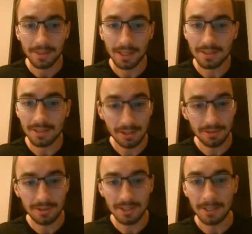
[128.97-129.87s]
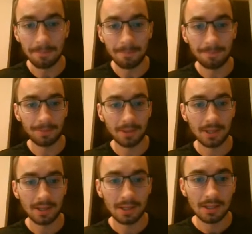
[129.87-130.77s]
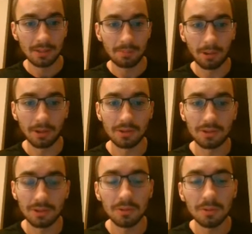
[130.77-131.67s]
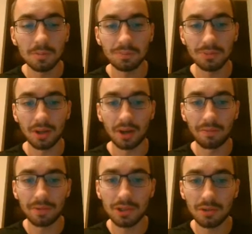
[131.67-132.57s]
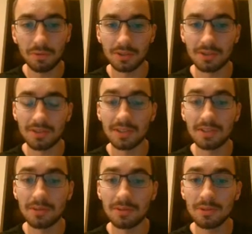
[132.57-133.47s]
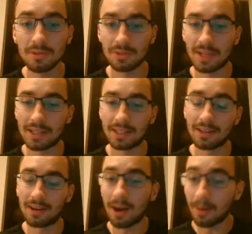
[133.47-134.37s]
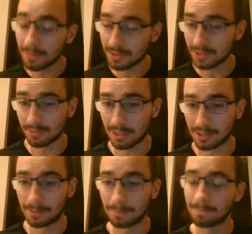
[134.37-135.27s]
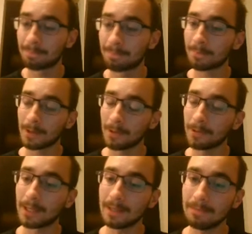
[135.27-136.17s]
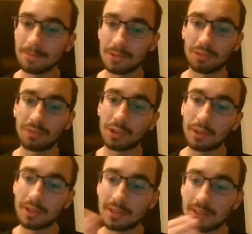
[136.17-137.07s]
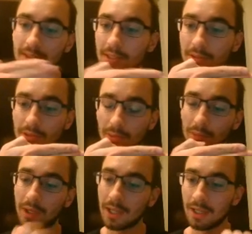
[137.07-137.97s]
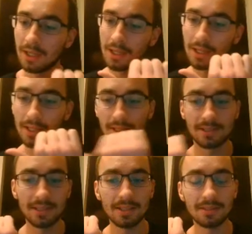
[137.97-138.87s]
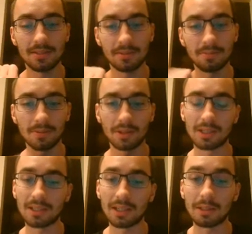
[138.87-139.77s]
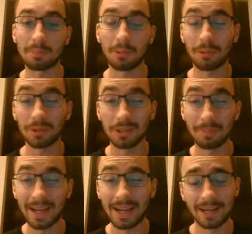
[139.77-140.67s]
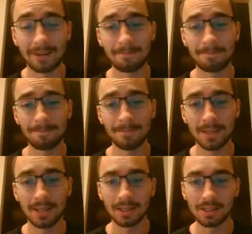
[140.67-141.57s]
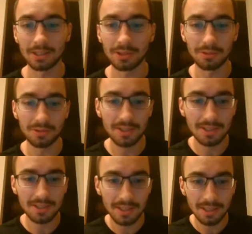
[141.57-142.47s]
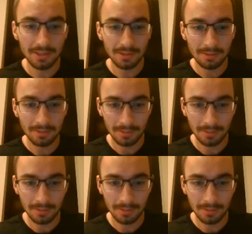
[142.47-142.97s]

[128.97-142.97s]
That's how you do C. Part 2, a frictional force of 6 newtons was acting in the opposite direction. Okay, so if you're going 16 newtons one way, and then 6 is pulling you back, you do 16